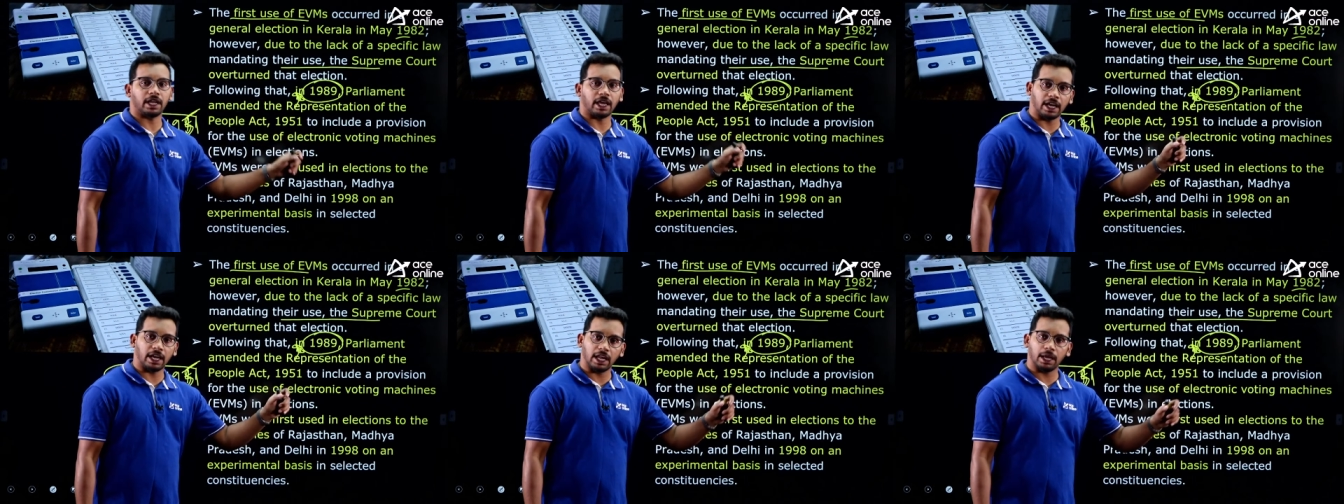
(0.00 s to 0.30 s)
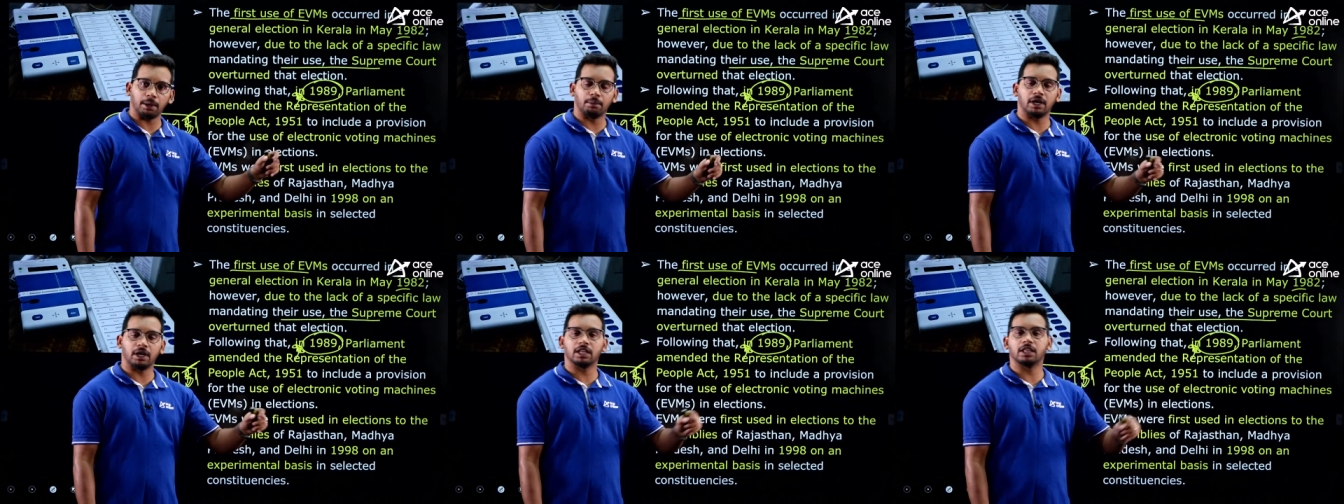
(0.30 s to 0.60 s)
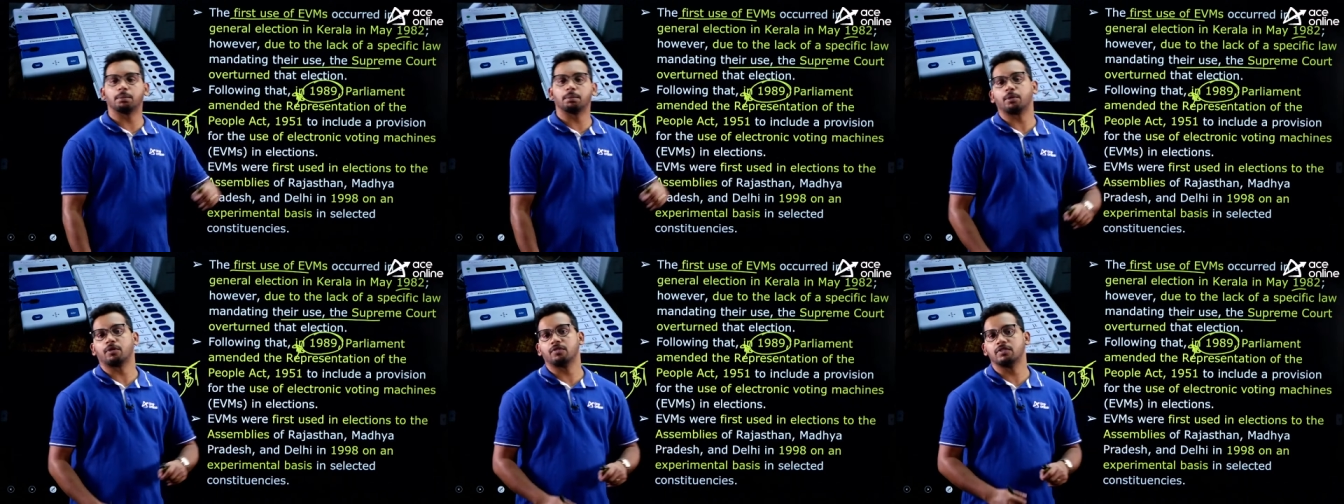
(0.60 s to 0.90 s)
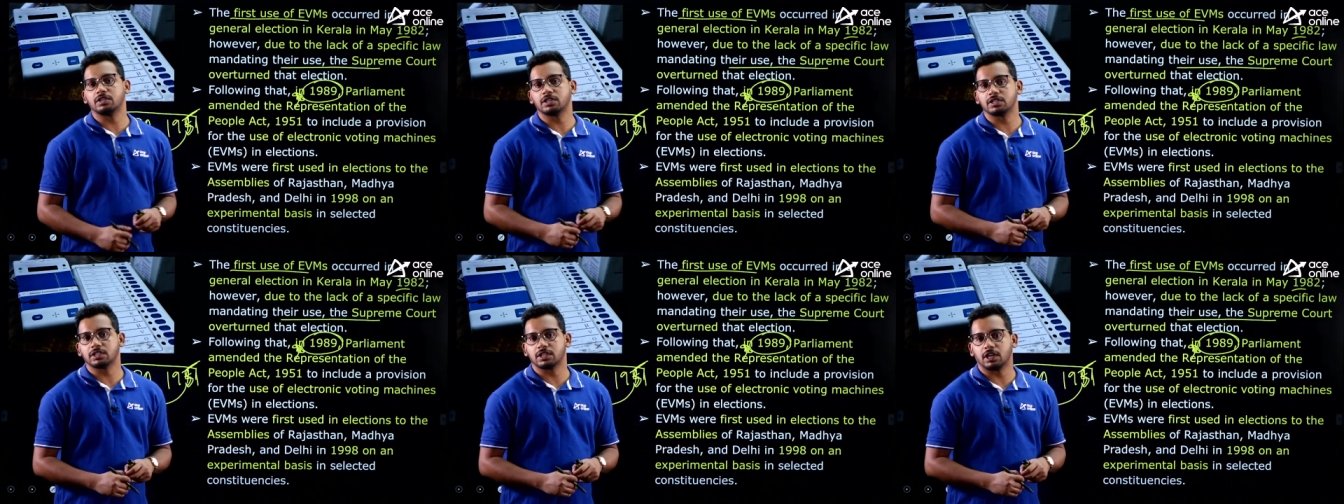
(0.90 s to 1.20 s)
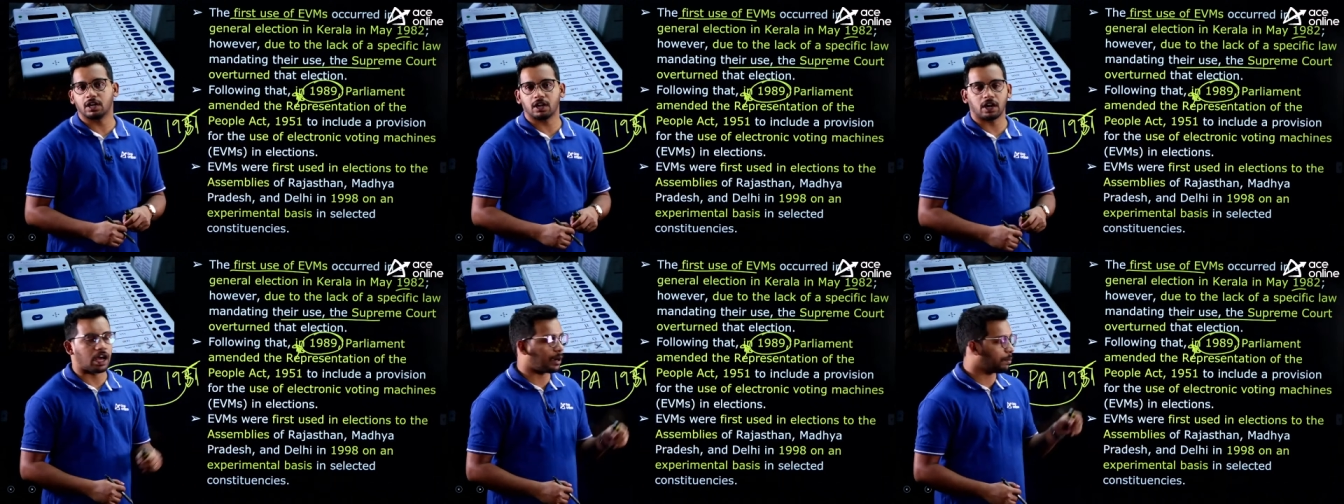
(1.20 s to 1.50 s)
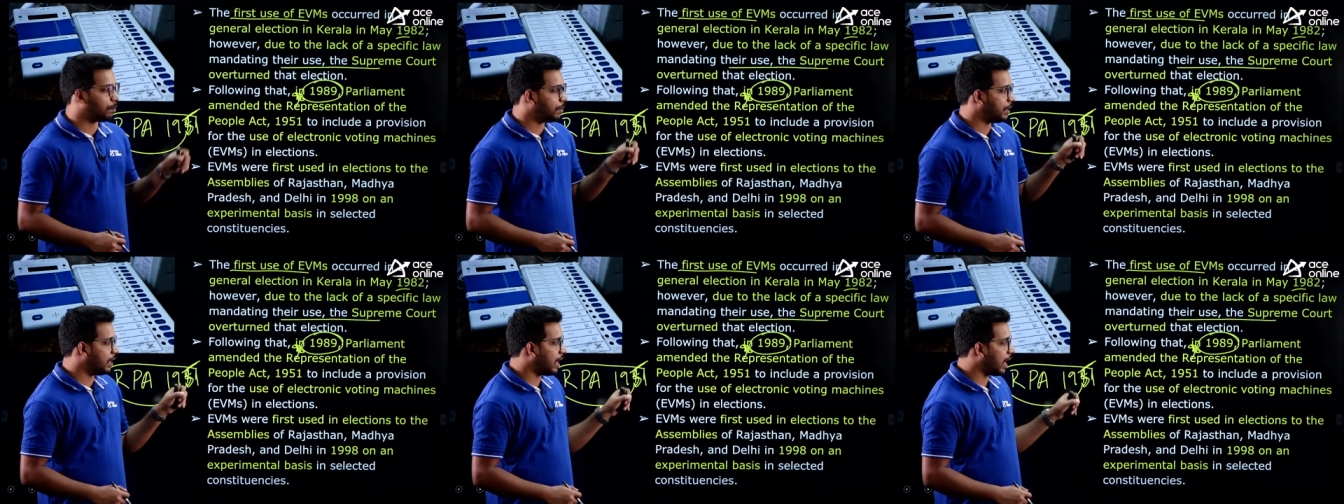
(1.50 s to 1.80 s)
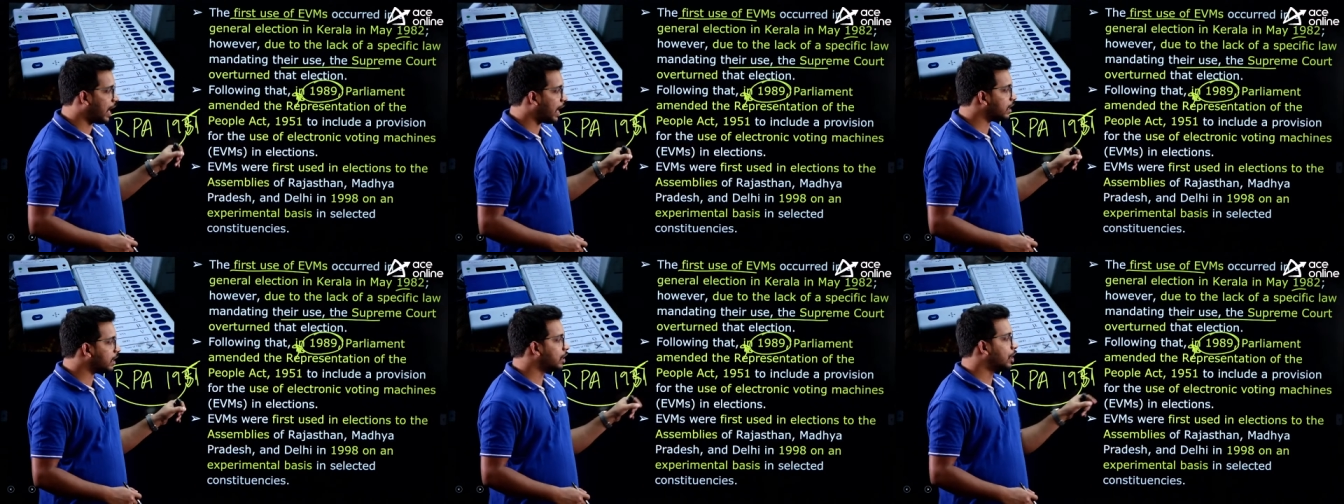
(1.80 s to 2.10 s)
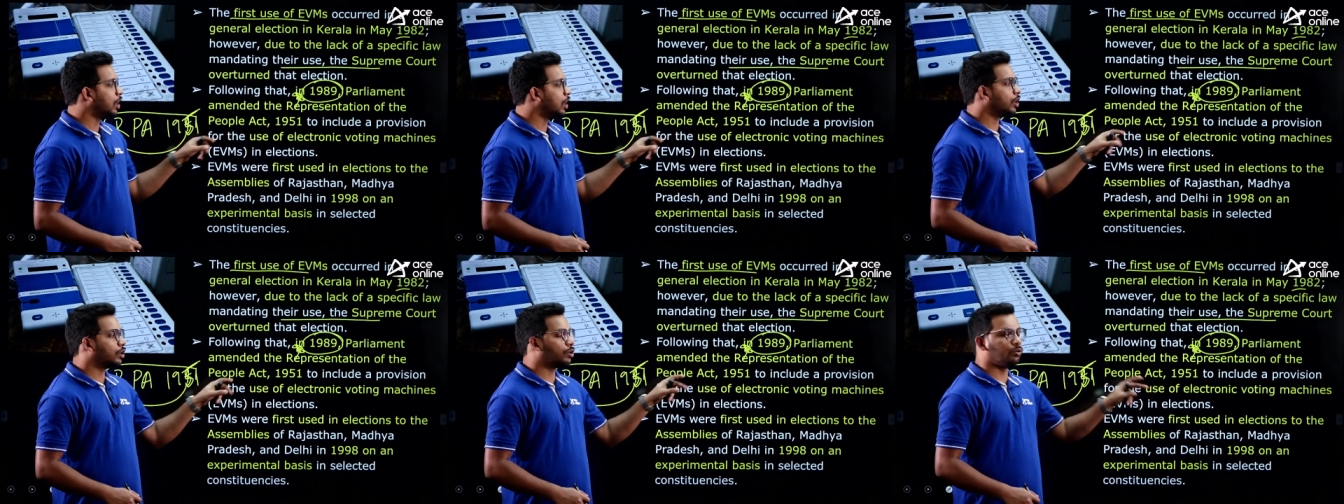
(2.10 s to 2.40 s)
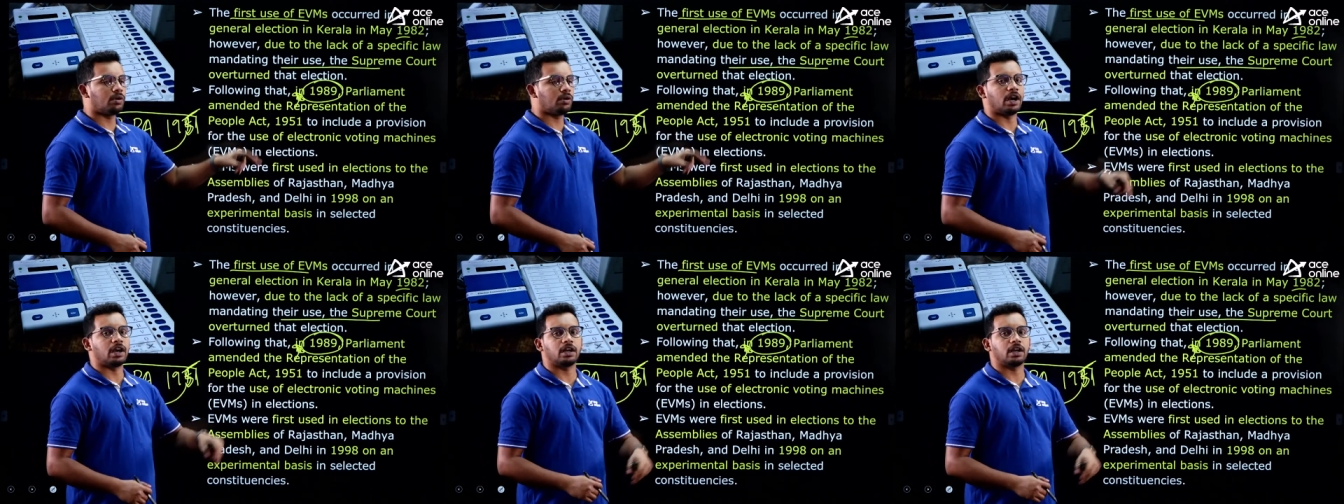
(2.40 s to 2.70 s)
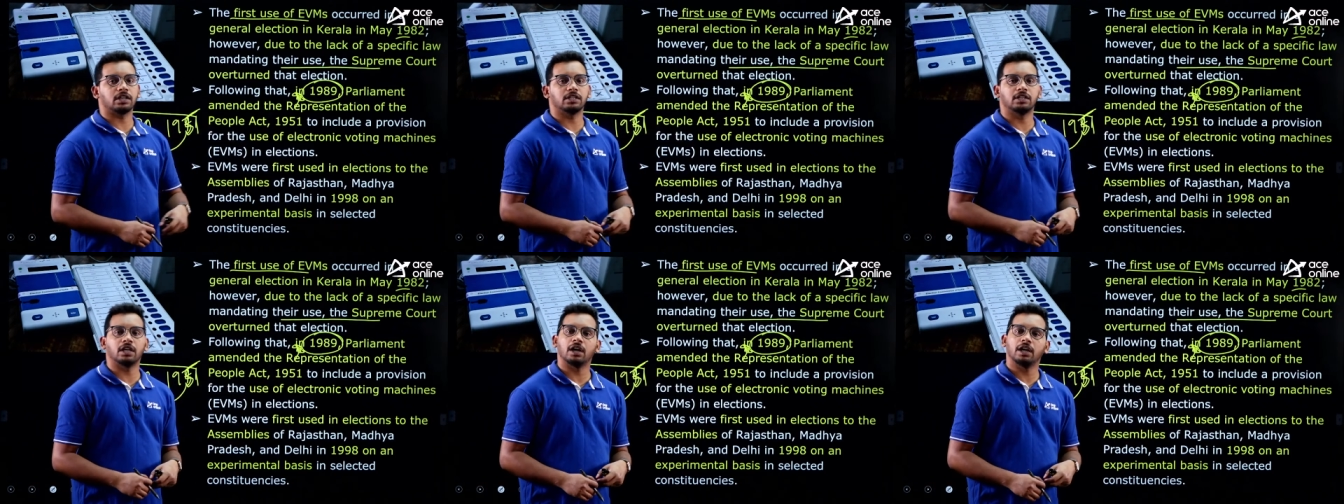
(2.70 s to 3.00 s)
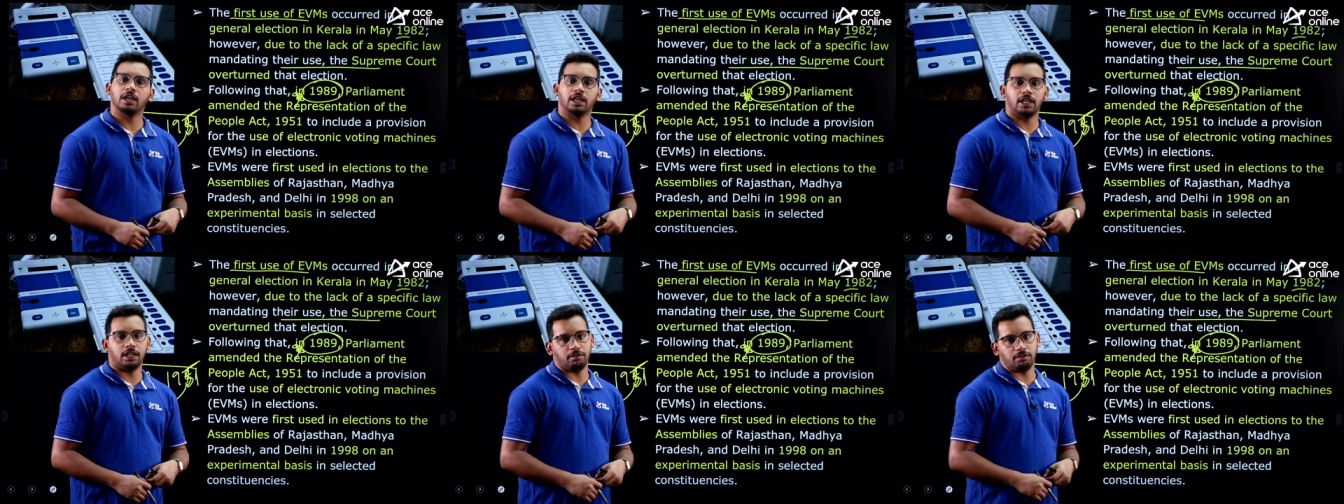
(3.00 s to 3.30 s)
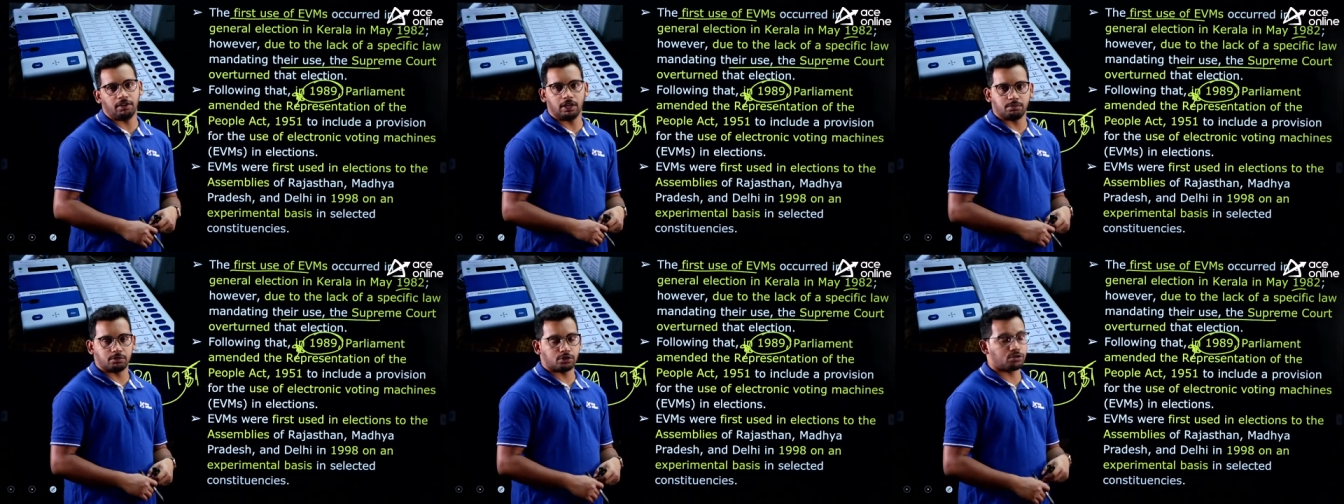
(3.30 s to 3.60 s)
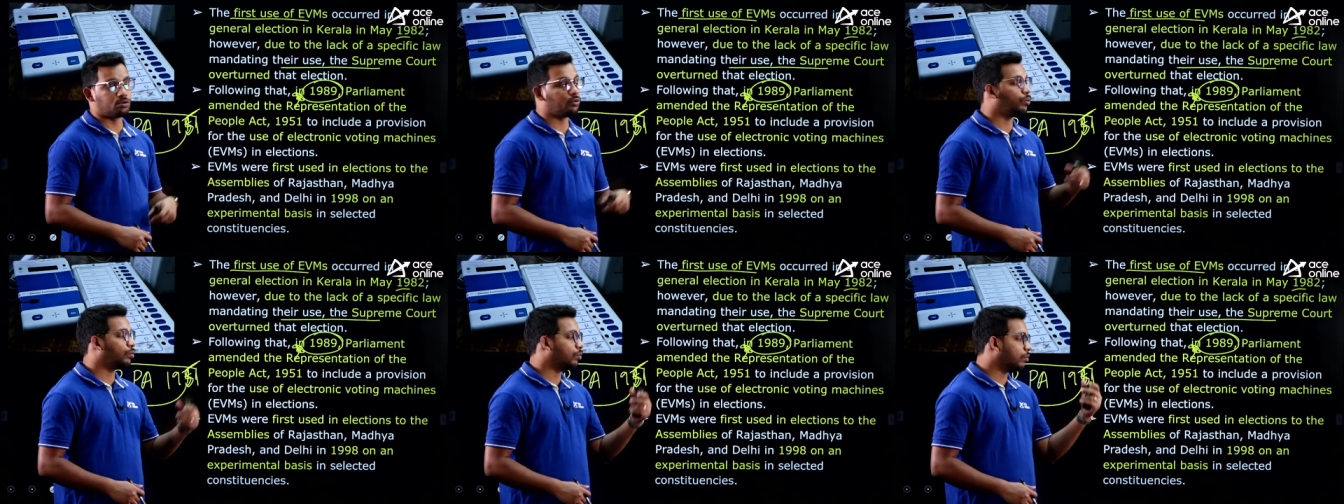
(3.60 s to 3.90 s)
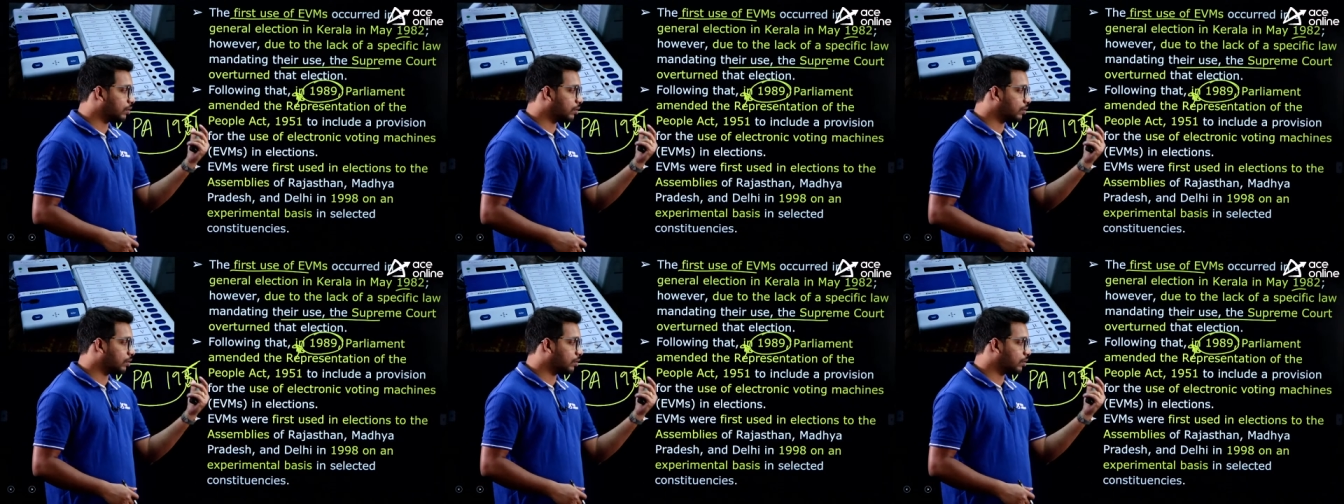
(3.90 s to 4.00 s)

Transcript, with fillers: enabled the provisions under RPA Act to conduct the EVMs, to,